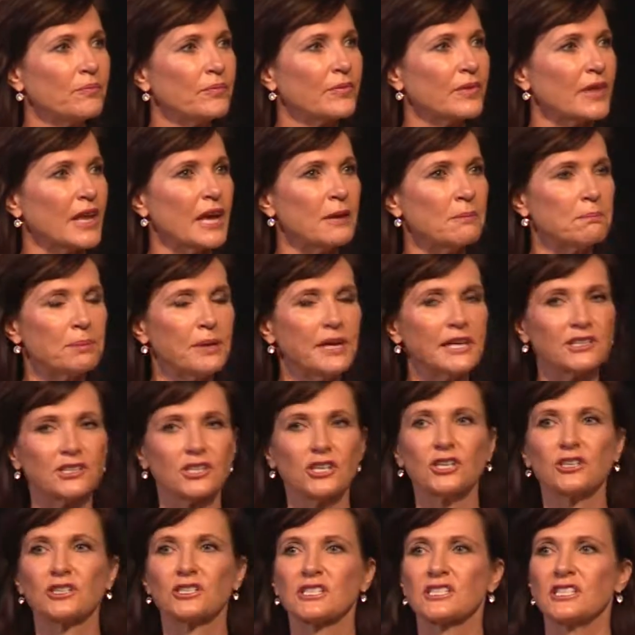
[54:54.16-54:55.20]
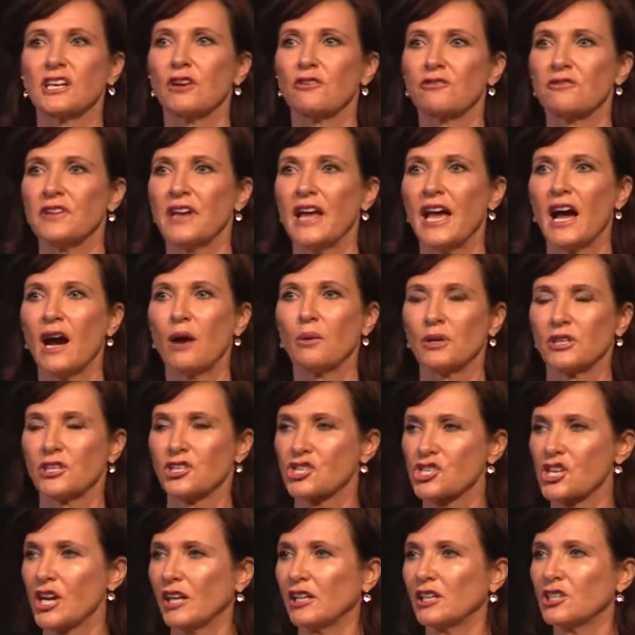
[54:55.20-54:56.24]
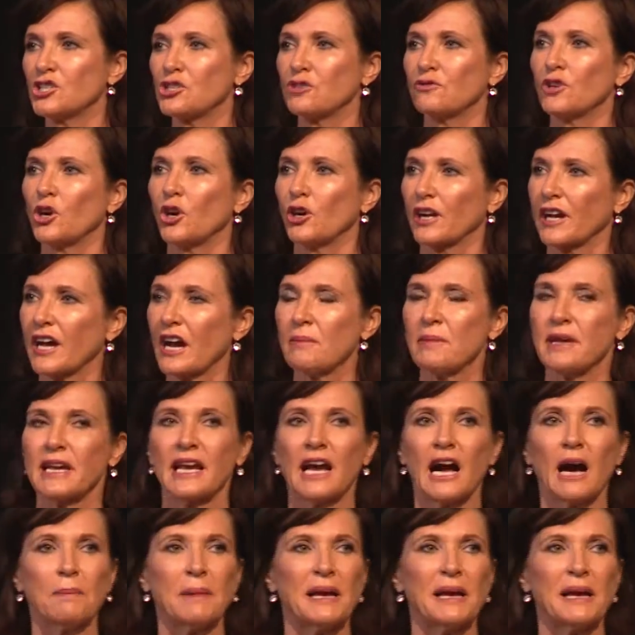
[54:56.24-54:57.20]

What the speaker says: And picture yourself now with a challenge you've got coming up